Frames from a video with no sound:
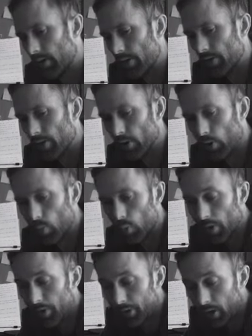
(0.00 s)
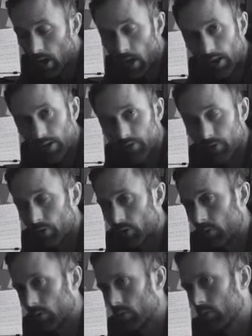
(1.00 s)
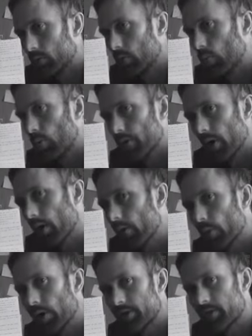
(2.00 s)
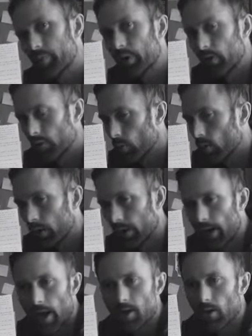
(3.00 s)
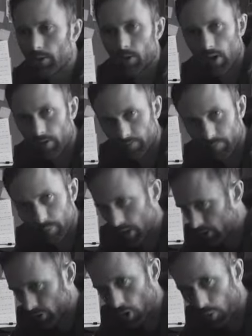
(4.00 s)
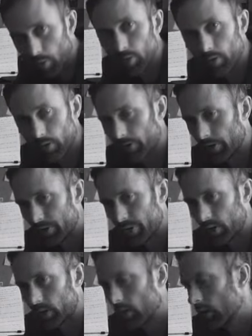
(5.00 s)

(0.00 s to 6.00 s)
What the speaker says: there were the guys who would otherwise have been working any other kind of mug job, essentially.